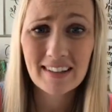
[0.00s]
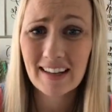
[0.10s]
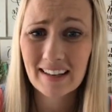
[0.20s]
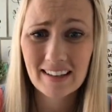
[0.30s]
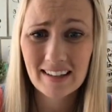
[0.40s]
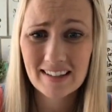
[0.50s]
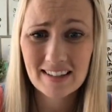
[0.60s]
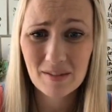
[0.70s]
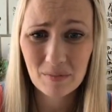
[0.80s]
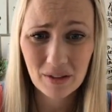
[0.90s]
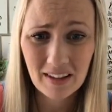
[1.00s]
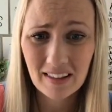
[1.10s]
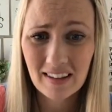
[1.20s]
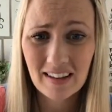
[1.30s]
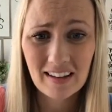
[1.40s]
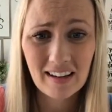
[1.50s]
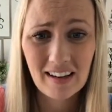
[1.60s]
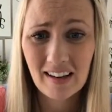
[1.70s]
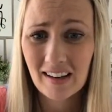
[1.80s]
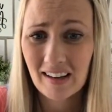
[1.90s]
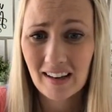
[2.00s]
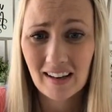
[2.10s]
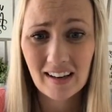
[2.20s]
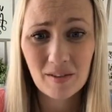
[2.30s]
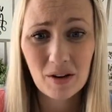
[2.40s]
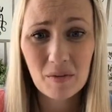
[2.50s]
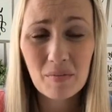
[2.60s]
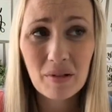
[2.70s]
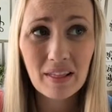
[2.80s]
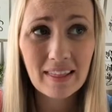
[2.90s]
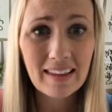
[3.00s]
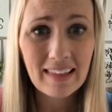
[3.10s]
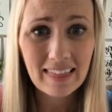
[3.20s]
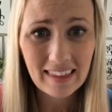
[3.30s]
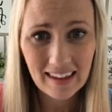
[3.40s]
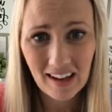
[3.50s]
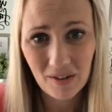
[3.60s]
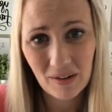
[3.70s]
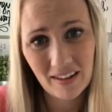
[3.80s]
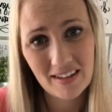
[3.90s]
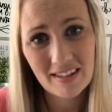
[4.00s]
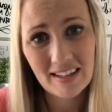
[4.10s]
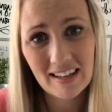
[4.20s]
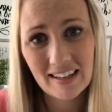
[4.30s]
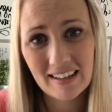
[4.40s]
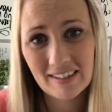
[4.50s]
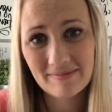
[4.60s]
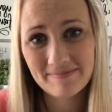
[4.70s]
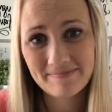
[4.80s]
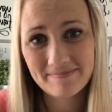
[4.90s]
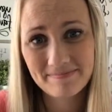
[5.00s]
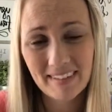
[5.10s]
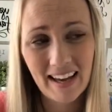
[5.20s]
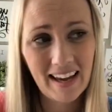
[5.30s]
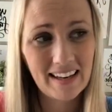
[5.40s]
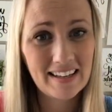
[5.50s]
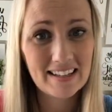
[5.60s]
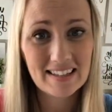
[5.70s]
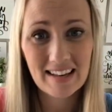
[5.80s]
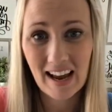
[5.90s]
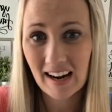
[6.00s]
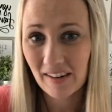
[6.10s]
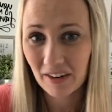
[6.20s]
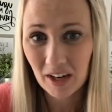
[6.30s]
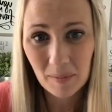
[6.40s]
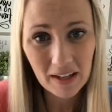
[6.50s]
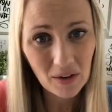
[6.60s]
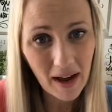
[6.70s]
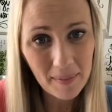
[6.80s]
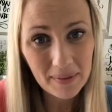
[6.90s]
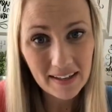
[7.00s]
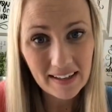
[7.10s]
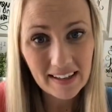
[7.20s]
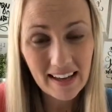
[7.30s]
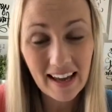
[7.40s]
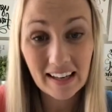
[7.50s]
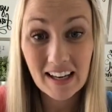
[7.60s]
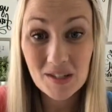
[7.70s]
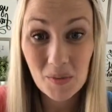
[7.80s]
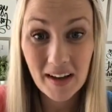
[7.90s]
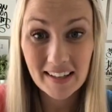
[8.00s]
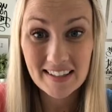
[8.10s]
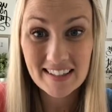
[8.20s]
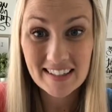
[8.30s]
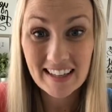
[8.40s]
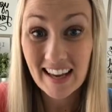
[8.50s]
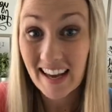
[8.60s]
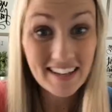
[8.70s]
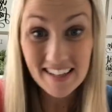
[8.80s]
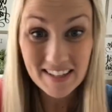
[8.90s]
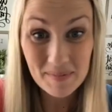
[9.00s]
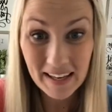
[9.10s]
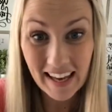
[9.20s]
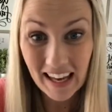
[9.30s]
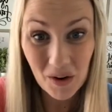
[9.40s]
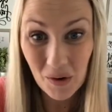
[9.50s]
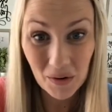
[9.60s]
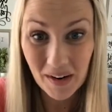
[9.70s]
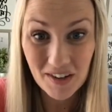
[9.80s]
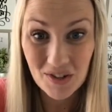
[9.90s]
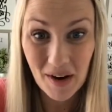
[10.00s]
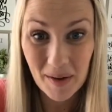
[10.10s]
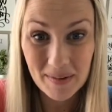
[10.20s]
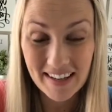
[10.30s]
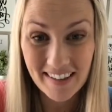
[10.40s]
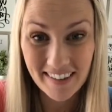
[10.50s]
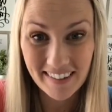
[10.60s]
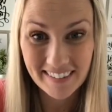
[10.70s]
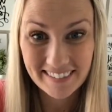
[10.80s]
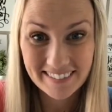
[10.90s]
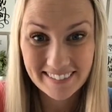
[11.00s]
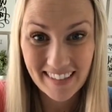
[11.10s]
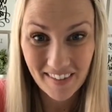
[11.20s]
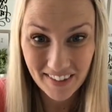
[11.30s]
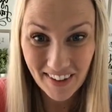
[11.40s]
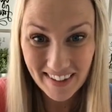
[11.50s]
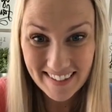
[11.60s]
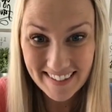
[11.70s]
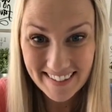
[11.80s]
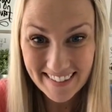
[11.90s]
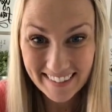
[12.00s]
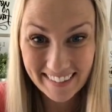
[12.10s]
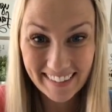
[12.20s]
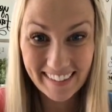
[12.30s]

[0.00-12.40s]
Like, it's completely unrealistic, and it's not ever going to make you happy. And guess what? It doesn't make anyone around you happy either. Have you noticed?